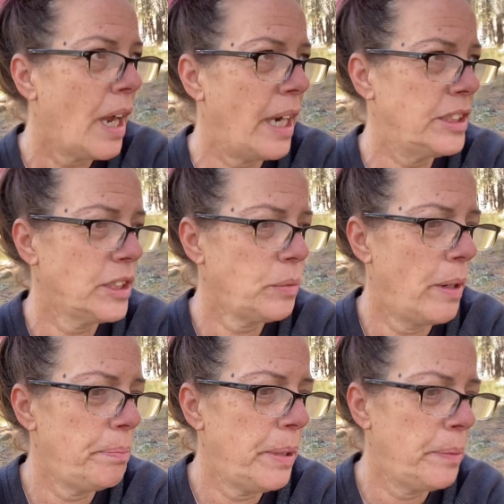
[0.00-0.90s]
I just
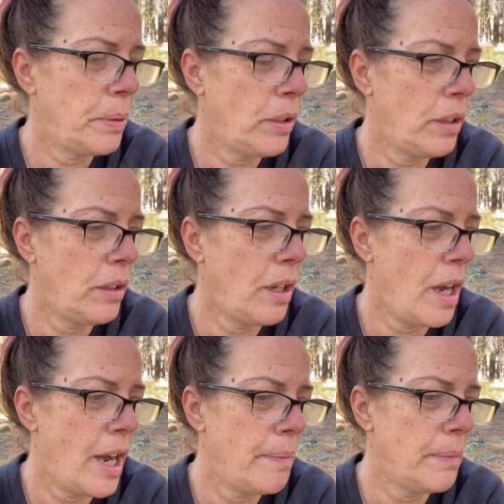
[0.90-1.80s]
want people,
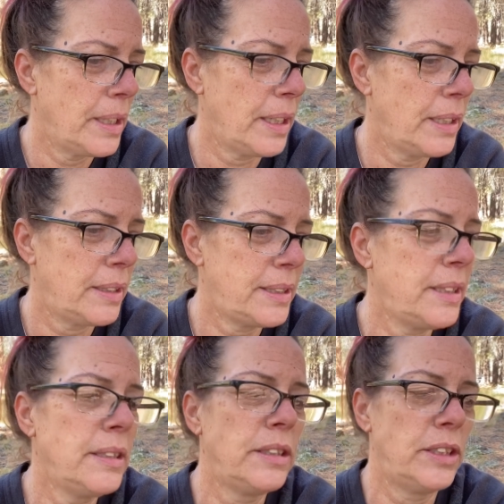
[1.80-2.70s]
um, it, it, this
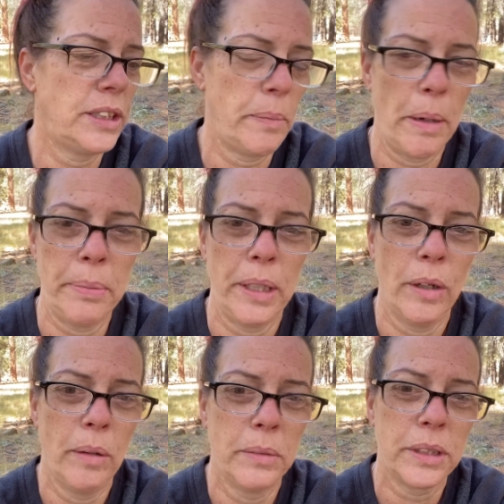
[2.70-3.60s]
isn't just about being
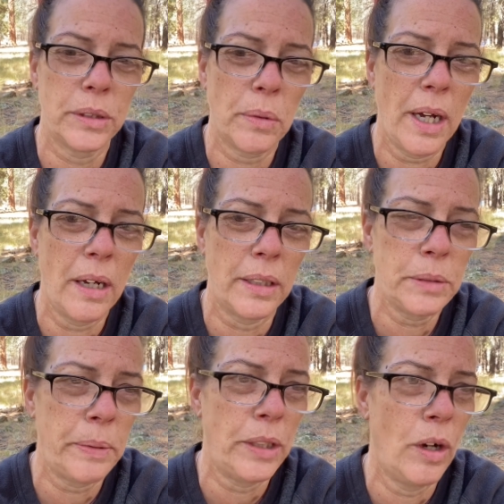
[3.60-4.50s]
homeless as well.
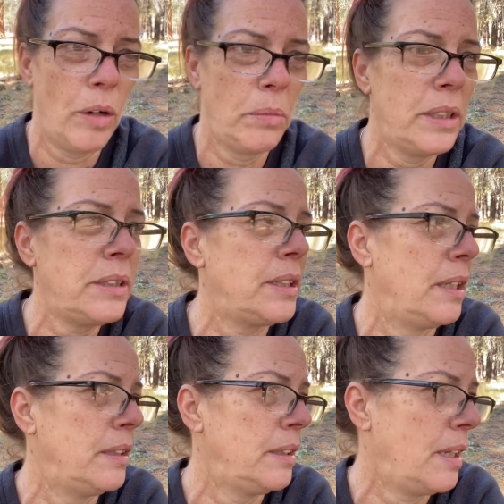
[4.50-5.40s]
It's being homeless
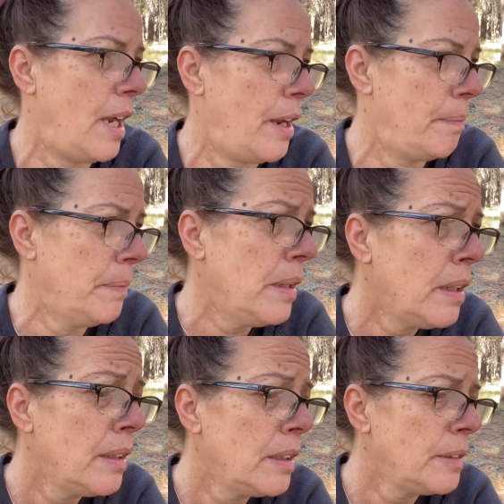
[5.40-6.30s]
and, um,
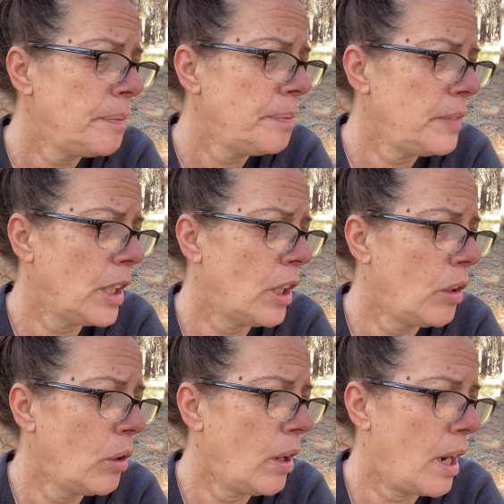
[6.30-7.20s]
you
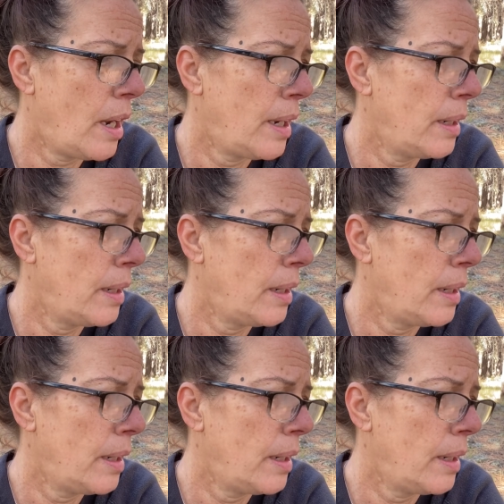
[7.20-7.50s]
know, uh,